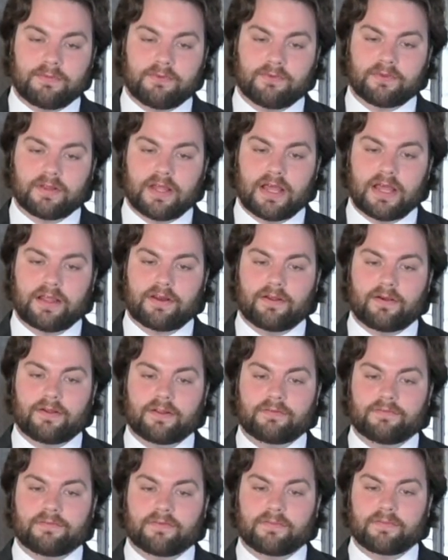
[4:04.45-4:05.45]
relied
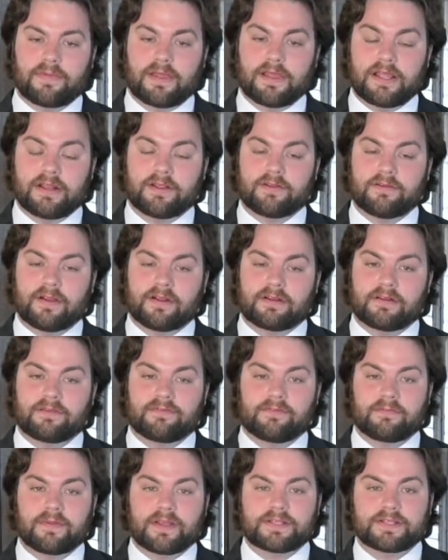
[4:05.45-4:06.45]
on incorrect
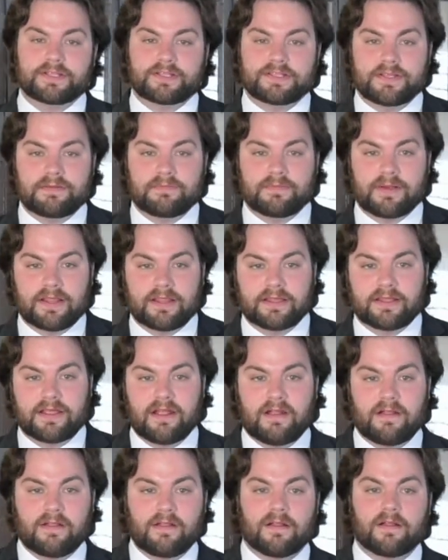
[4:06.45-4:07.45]
information sent by the
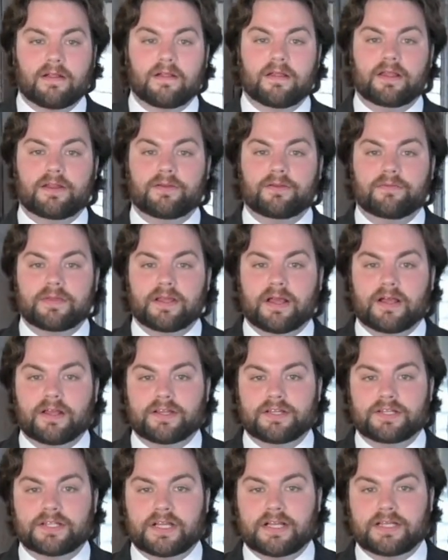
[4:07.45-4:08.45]
carrier, and it would be
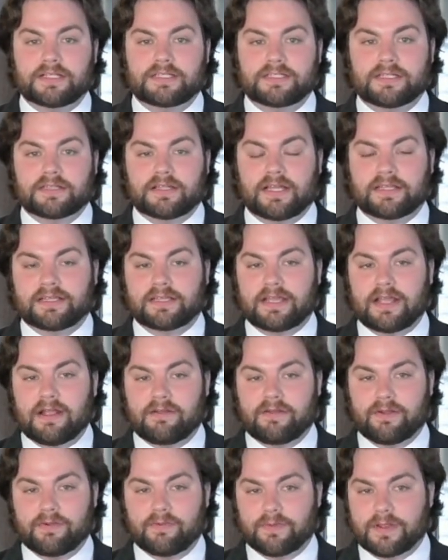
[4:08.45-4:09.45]
unjust to let the
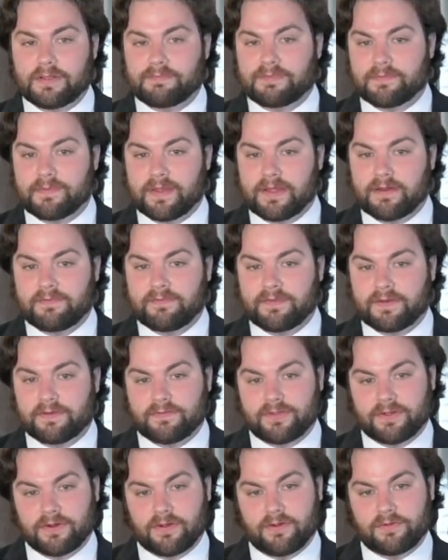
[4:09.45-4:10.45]
carrier reap the benefit
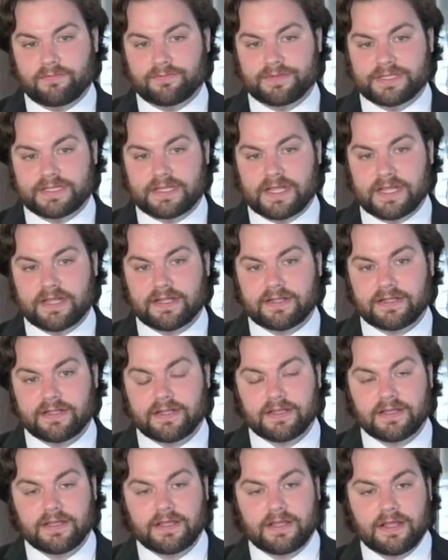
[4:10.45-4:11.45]
of their own mistake.
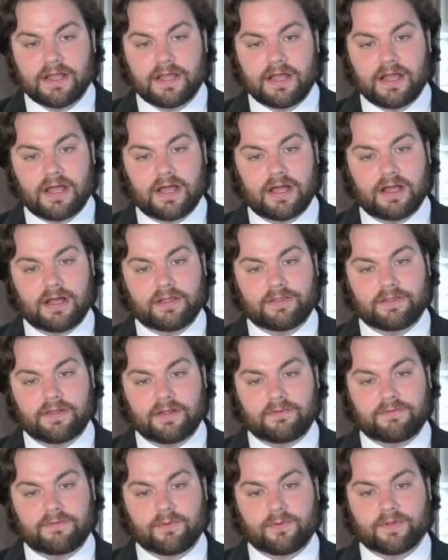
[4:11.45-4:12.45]

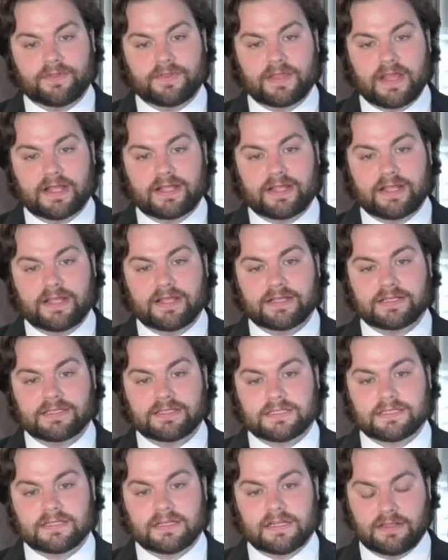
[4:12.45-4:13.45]
Therefore, in that
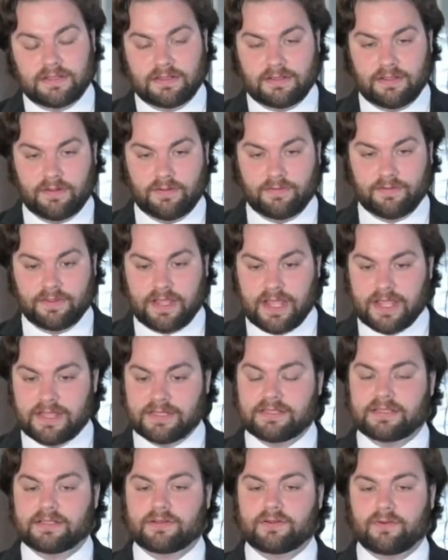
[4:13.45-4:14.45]
case, the
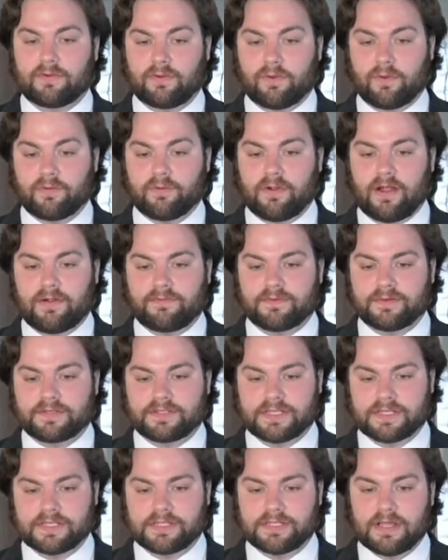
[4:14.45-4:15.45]
case that the court
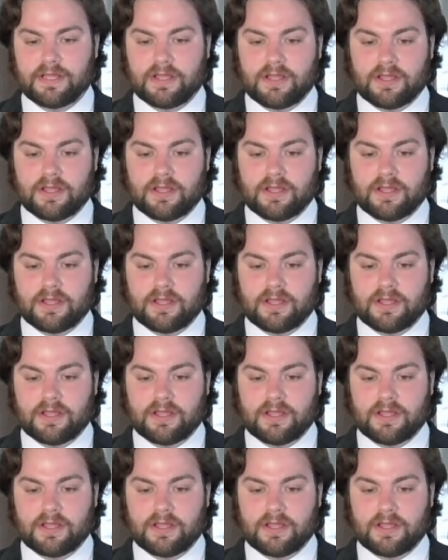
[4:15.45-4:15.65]
references